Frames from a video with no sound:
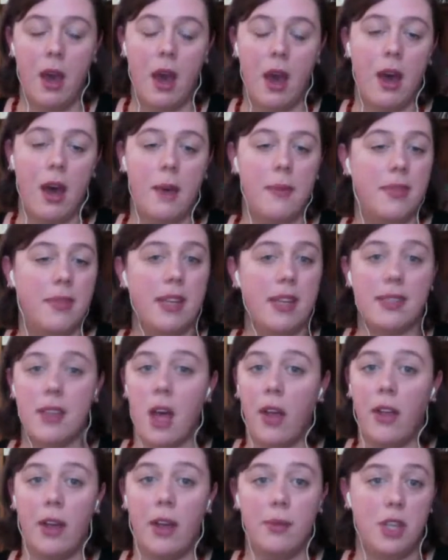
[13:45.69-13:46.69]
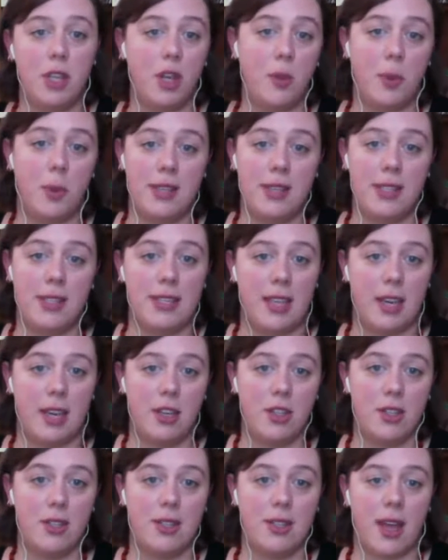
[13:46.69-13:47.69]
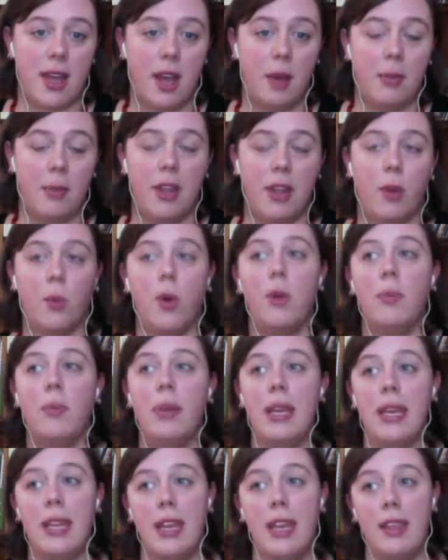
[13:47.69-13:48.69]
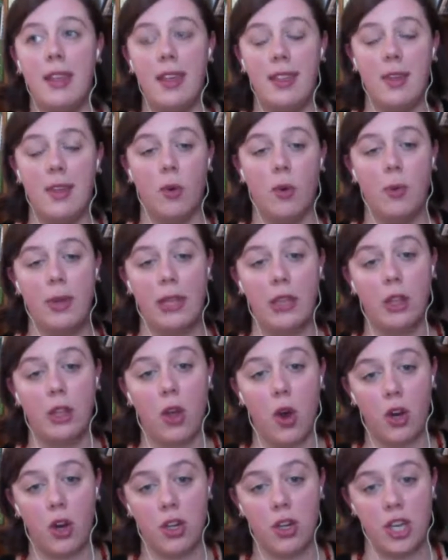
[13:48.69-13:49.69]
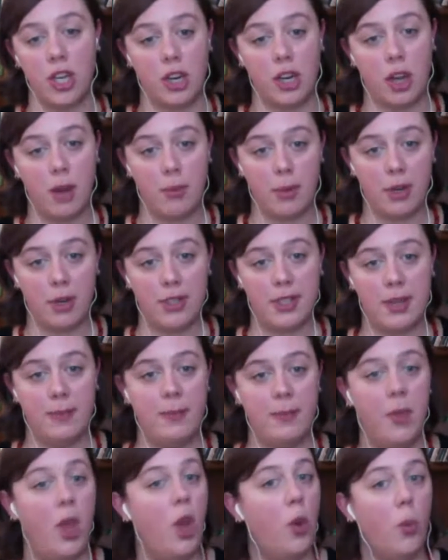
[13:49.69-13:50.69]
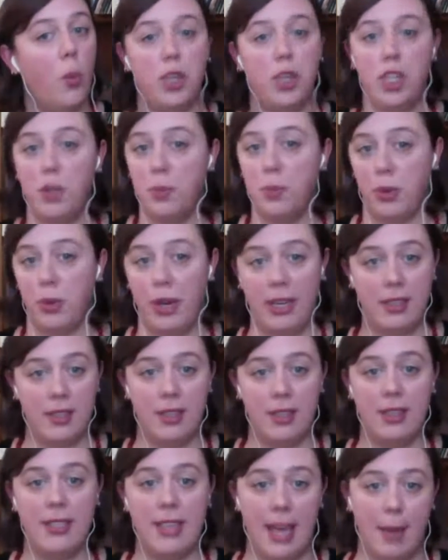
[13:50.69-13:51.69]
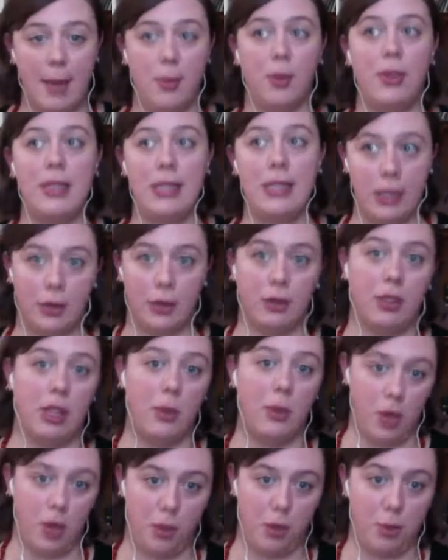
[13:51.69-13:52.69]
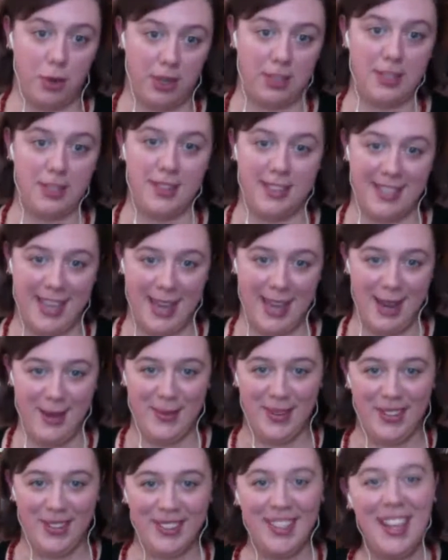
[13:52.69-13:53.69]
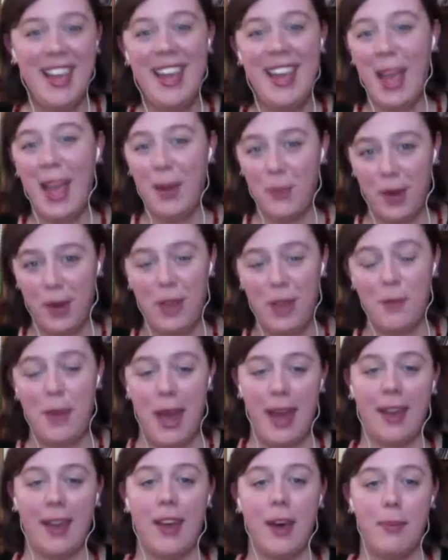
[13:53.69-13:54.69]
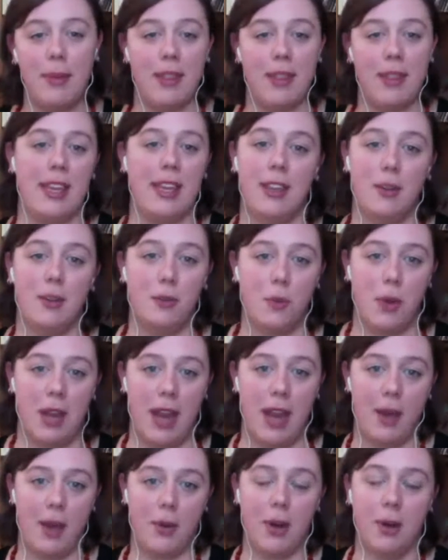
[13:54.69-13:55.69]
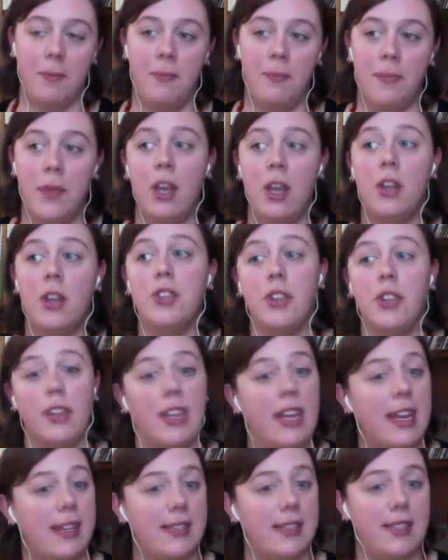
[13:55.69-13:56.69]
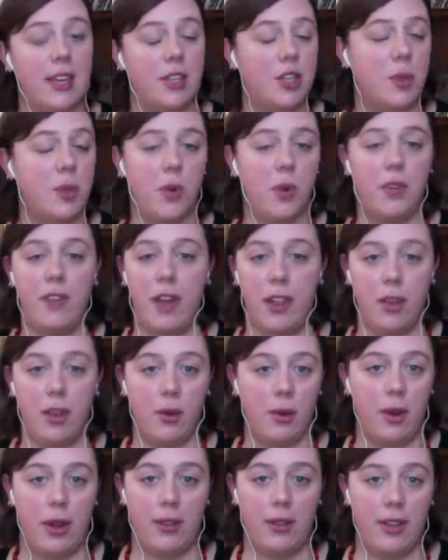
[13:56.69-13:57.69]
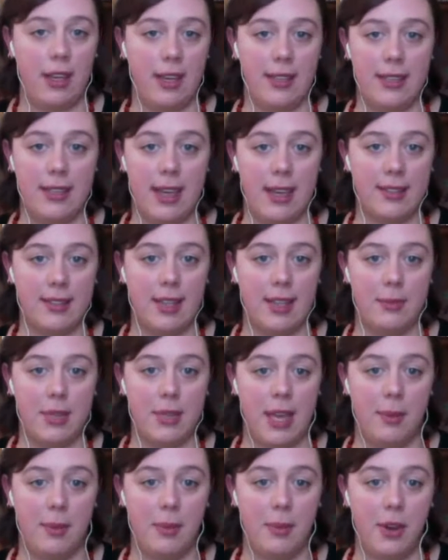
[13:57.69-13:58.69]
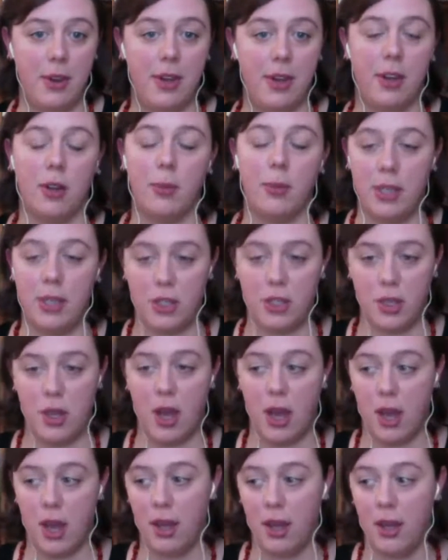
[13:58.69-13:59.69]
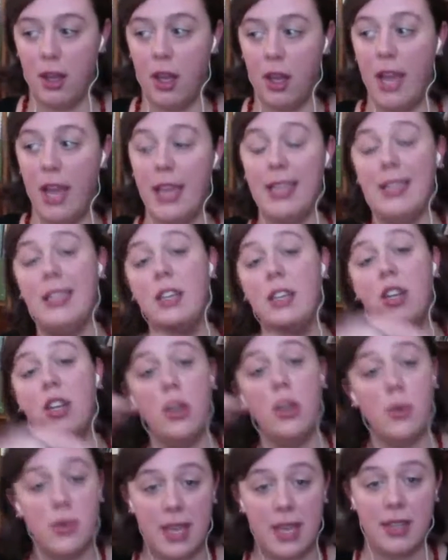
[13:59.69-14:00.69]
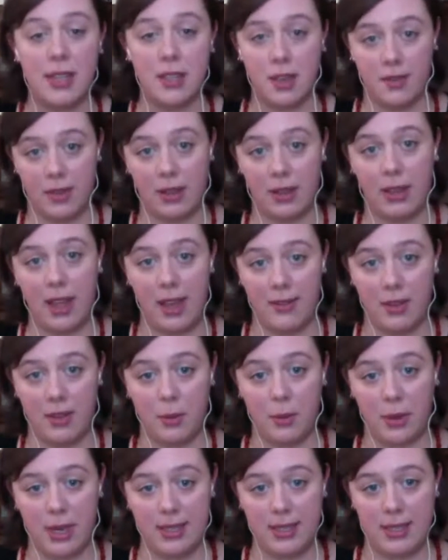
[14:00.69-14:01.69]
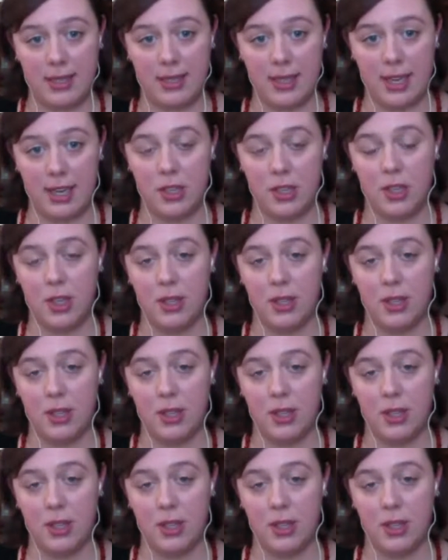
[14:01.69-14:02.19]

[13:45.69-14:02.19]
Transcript: That's all up to you presentation style, but there won't be anything that will be large and cumbersome. What you bring to the table is literally what you bring to the table and what you pack up at the end of 1 hour. During the next session, we'll follow around the exact same time period. It'll be a new set of 11 presentations